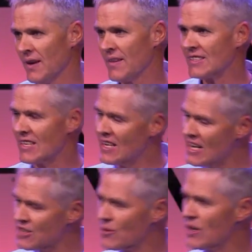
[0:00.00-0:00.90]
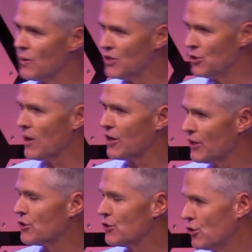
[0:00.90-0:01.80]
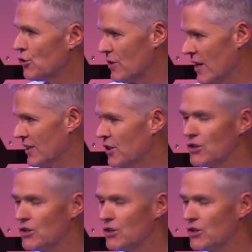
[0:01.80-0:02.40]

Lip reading: And that's literally what you are going to do tonight.